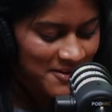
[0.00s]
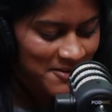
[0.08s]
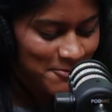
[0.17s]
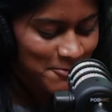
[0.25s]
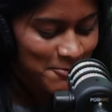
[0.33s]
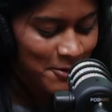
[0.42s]

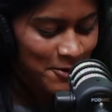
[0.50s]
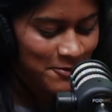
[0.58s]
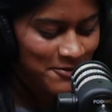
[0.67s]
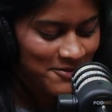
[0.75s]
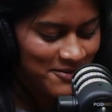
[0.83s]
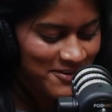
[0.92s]
wrote
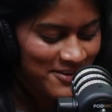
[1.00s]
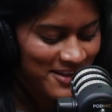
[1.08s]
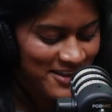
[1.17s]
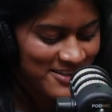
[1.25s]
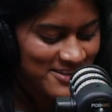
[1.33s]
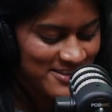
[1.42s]

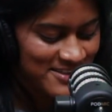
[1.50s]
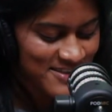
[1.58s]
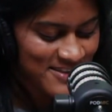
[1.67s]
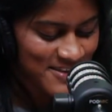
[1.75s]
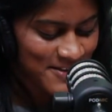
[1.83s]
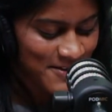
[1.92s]
this,
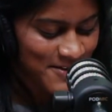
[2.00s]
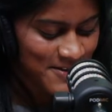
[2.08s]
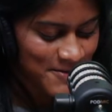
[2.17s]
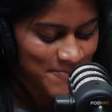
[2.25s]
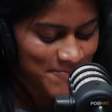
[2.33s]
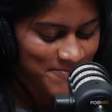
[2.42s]

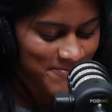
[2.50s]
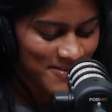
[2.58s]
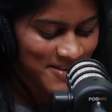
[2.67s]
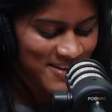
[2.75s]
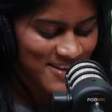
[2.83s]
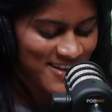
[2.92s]

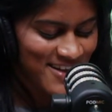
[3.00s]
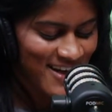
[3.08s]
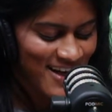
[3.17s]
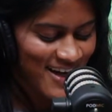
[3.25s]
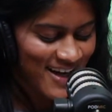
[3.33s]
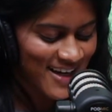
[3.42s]

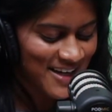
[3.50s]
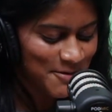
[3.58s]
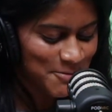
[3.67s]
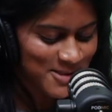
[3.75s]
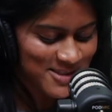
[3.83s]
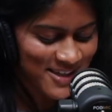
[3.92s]
I
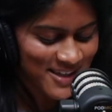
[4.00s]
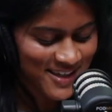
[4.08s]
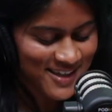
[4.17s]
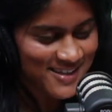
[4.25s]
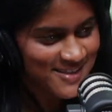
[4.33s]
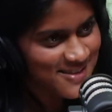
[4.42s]
was like,
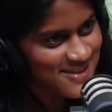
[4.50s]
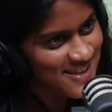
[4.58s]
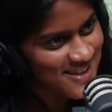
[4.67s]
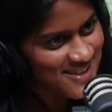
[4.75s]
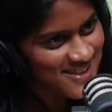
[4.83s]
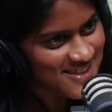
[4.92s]
is
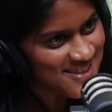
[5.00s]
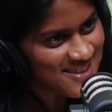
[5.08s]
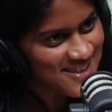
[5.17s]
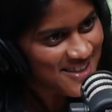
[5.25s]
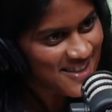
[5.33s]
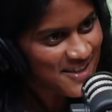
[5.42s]
this
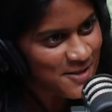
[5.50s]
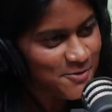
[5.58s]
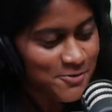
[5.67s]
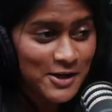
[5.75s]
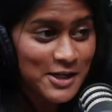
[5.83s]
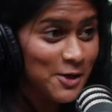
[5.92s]

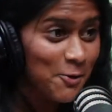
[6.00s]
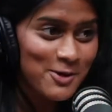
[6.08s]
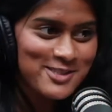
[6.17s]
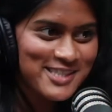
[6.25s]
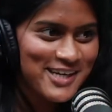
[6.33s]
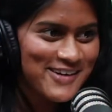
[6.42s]
funny
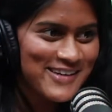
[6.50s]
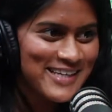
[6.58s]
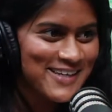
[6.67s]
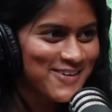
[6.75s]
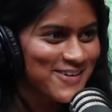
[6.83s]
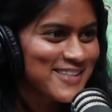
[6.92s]
or
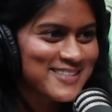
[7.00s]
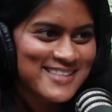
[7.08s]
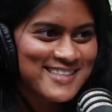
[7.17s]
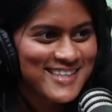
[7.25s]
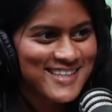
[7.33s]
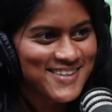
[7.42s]
scary, or is
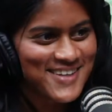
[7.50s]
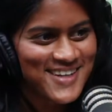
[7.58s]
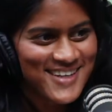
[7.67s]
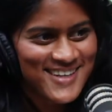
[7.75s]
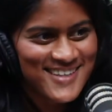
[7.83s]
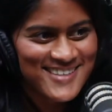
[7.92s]
it neither?
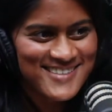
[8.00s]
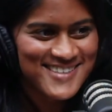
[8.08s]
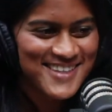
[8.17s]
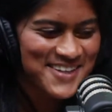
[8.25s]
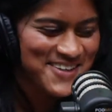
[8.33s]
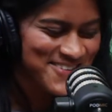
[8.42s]

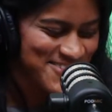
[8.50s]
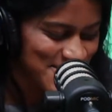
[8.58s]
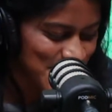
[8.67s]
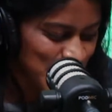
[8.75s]
So